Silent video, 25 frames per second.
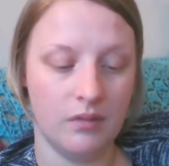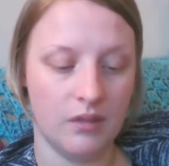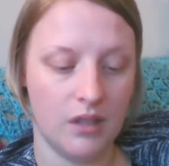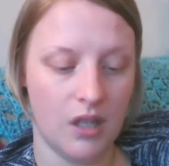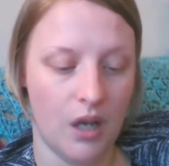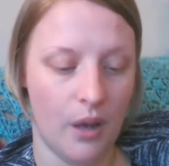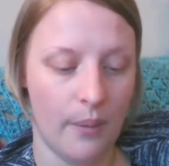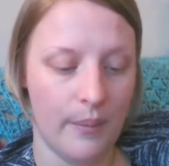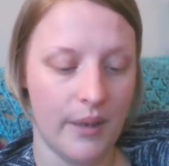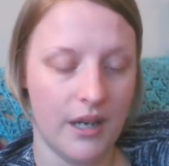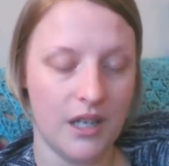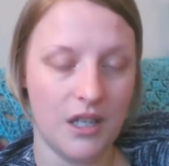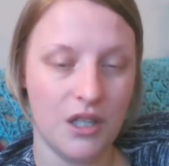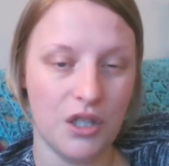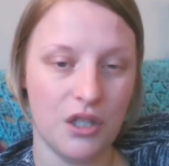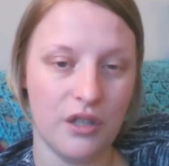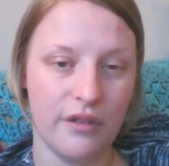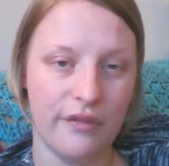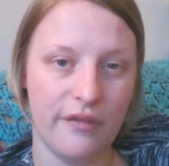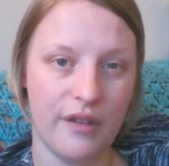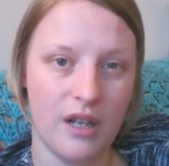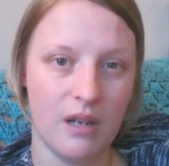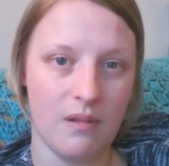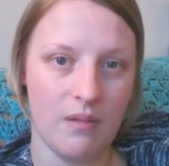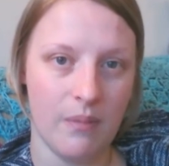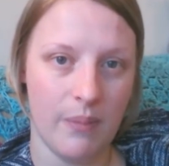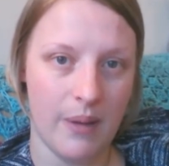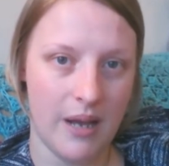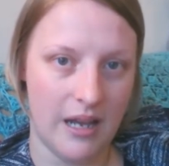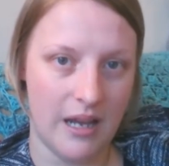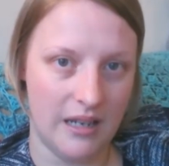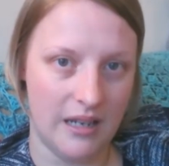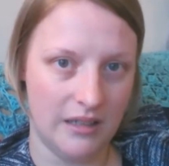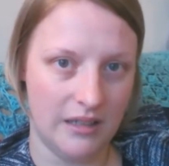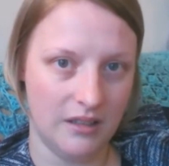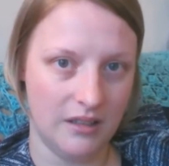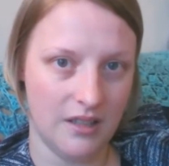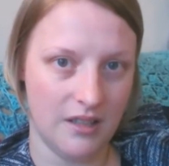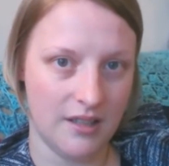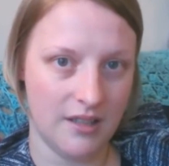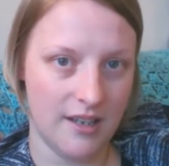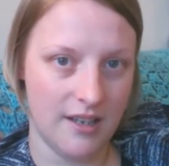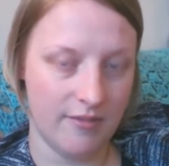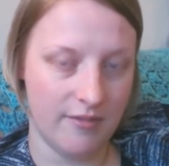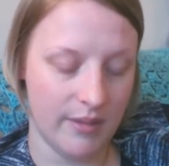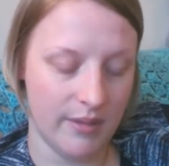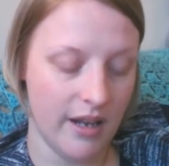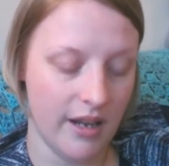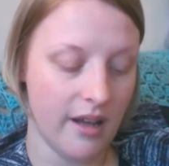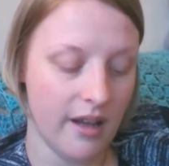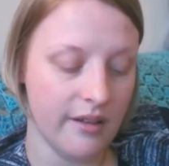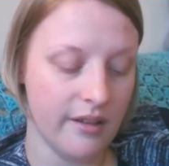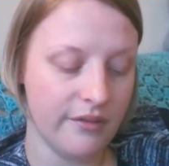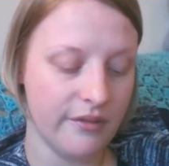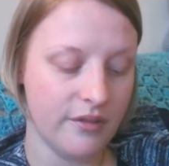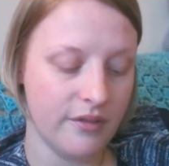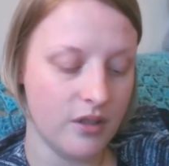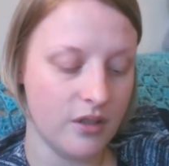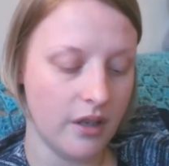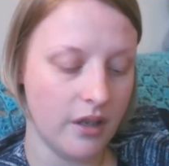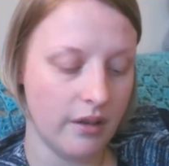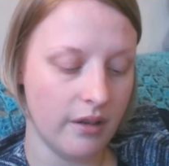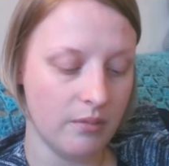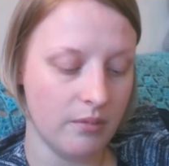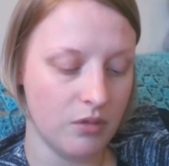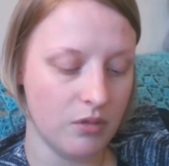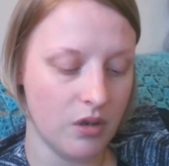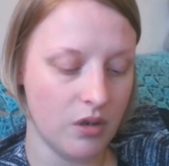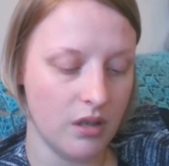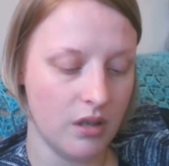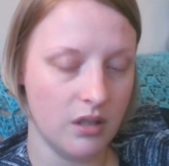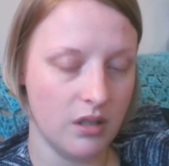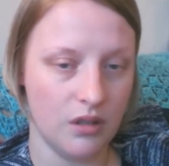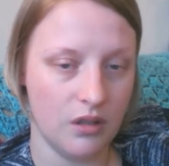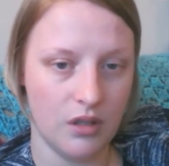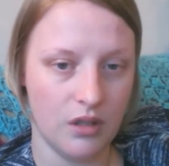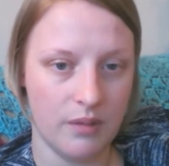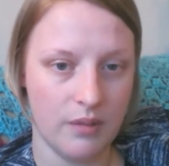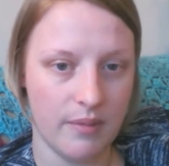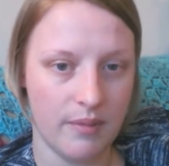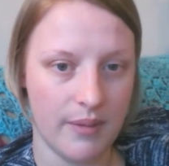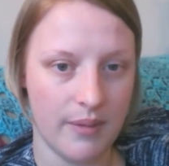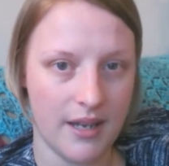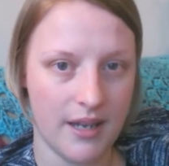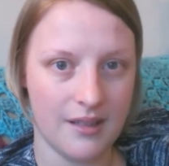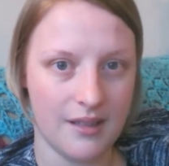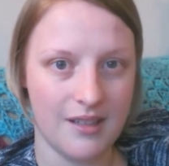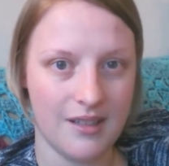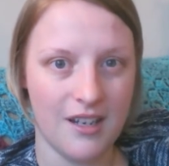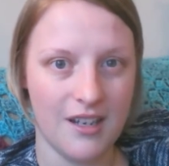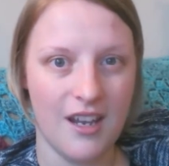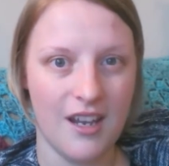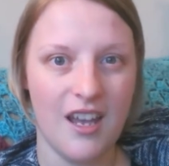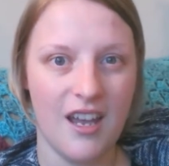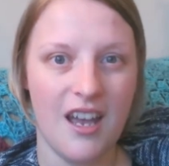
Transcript: can't manage to follow a pattern to save my life, so I'm trying to do my best.